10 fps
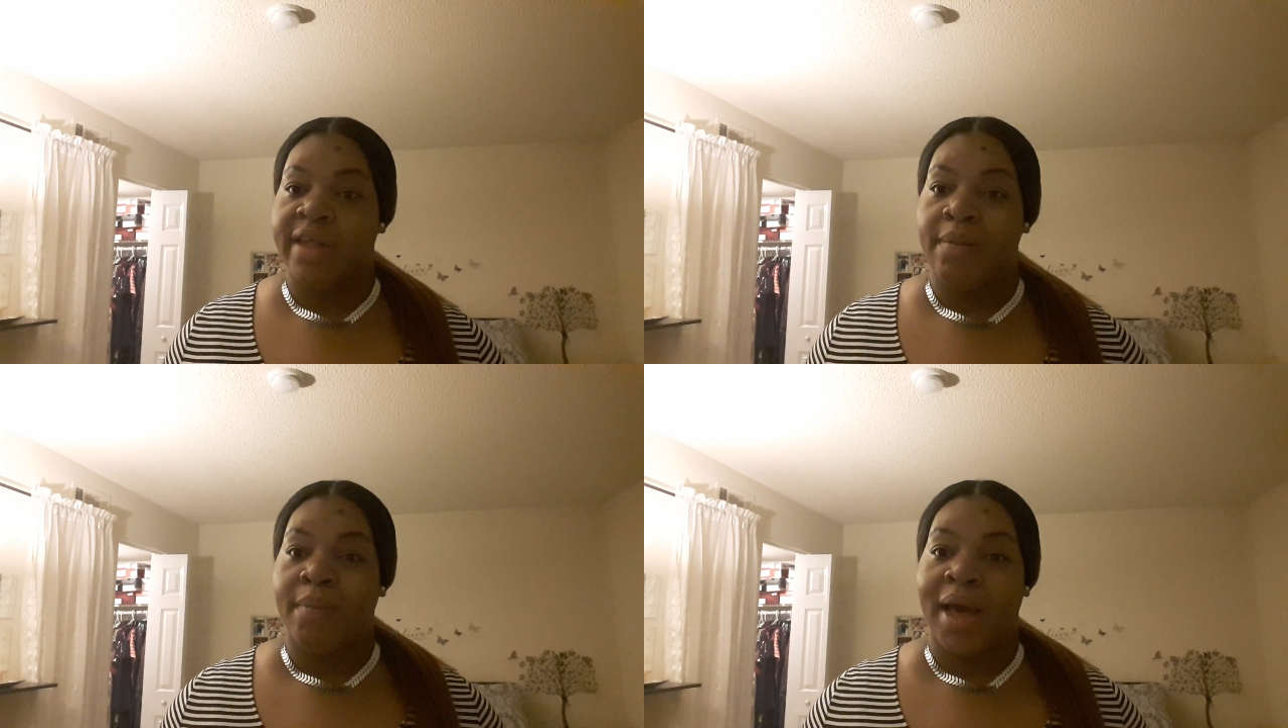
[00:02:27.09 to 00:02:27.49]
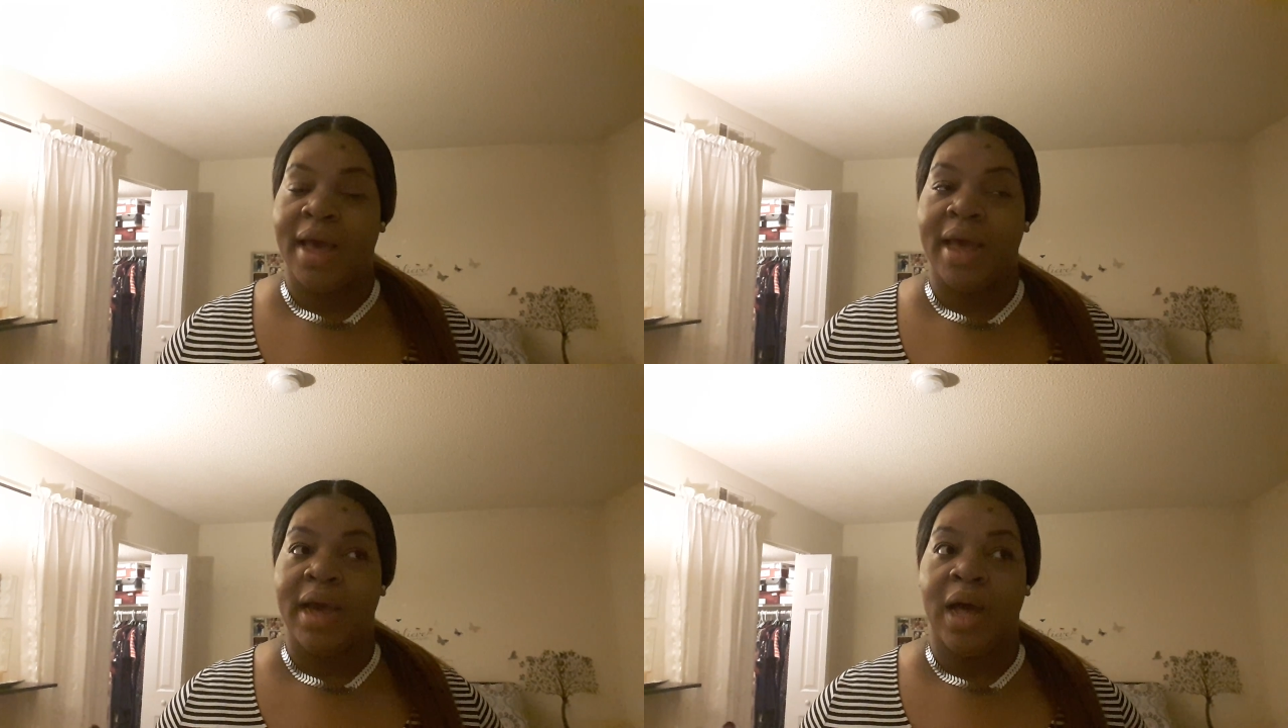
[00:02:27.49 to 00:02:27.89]
and
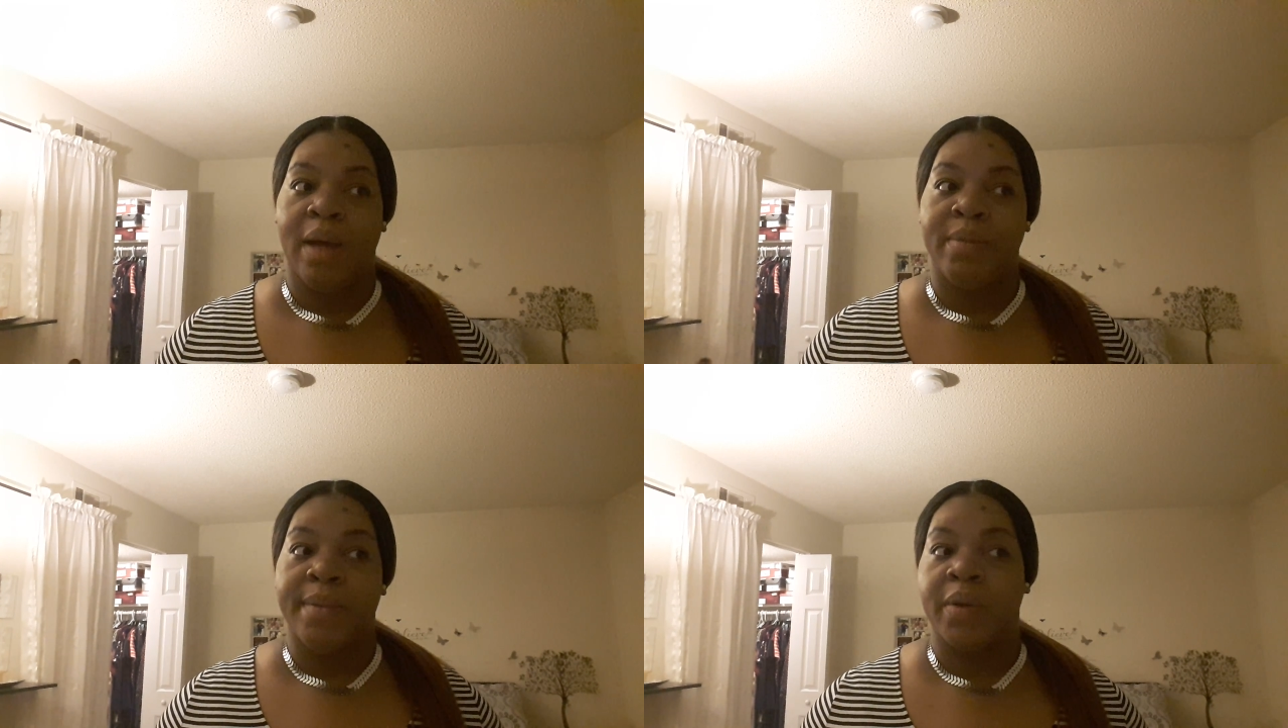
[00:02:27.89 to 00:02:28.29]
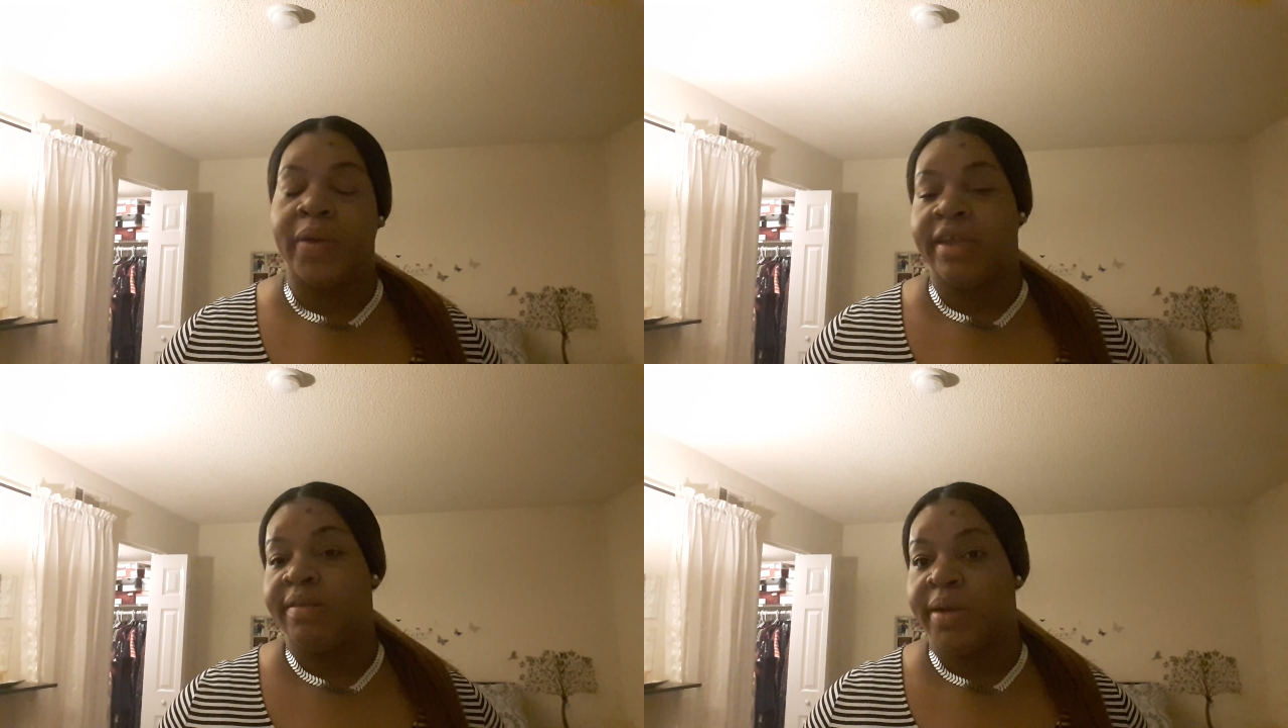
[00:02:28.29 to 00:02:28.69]
my number
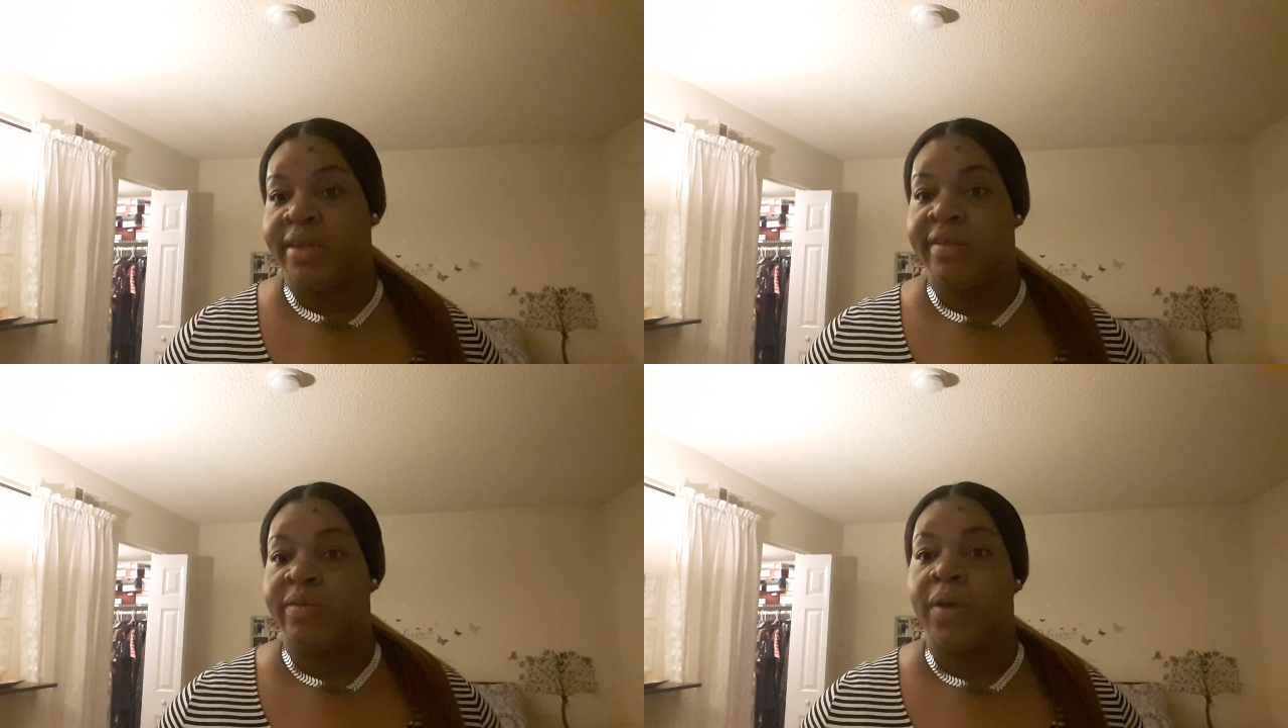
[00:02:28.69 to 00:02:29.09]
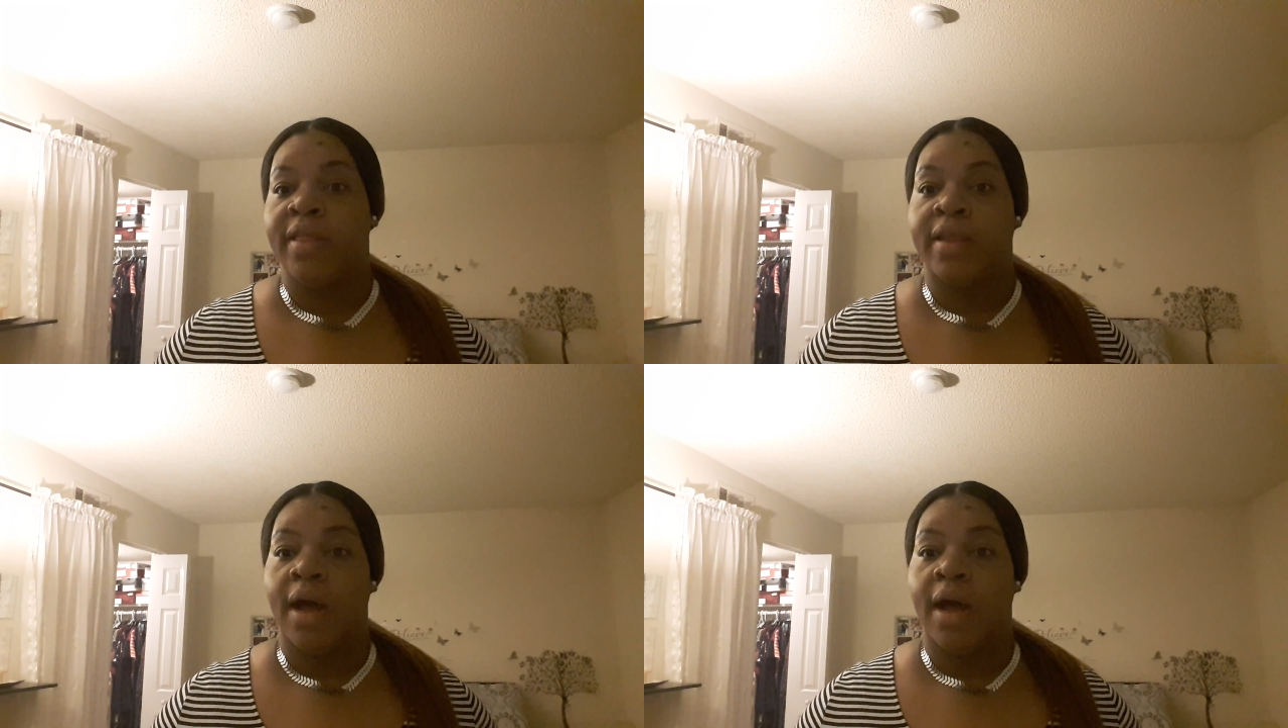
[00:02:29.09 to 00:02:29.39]
one experience is with